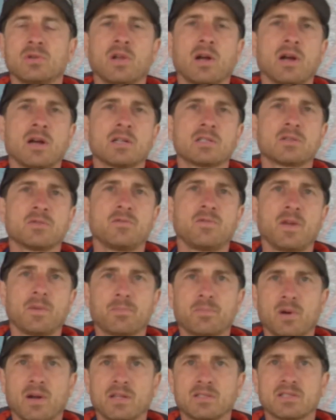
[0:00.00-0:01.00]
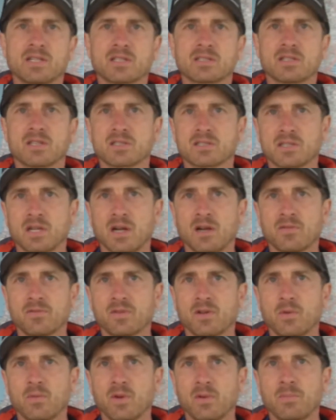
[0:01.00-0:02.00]
large fit projects ourselves
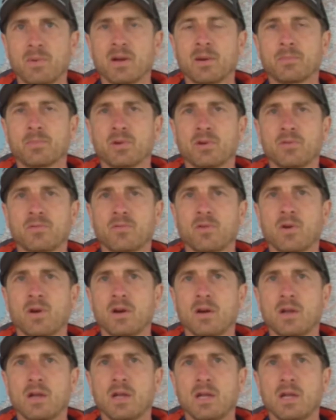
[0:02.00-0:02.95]
that we've been approved for.